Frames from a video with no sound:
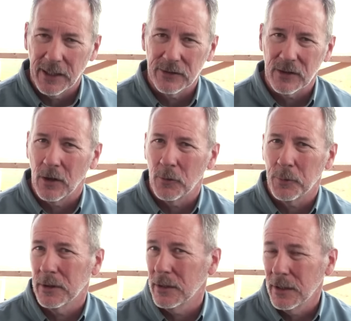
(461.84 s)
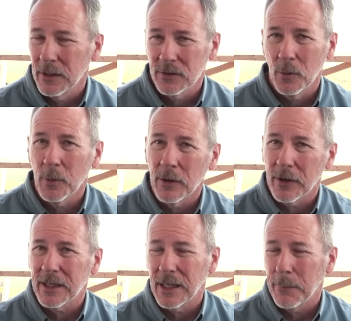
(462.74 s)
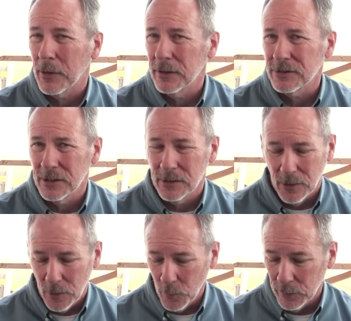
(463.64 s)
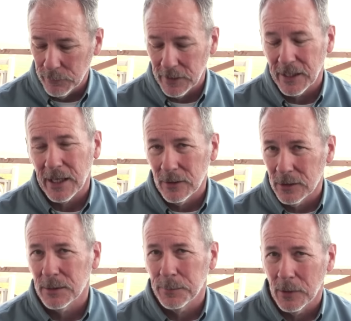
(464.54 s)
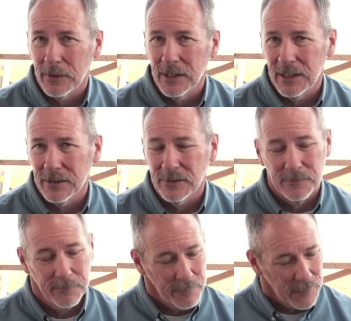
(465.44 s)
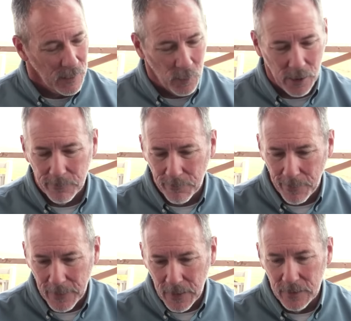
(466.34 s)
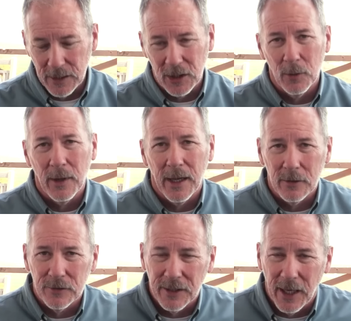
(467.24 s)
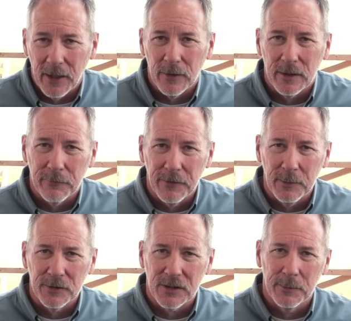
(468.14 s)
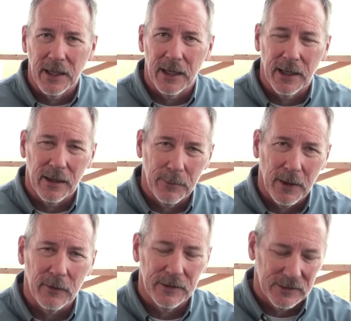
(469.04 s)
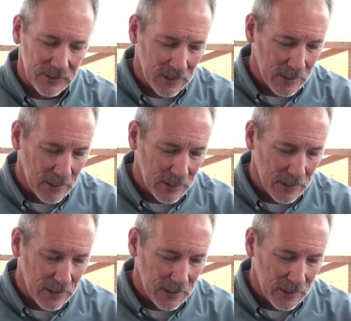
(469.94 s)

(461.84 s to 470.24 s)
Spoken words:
that's the culprit. So when we look at that person, we really got to look at both knees. Well, the Q angle is the angle that the femurs come down out of the pelvis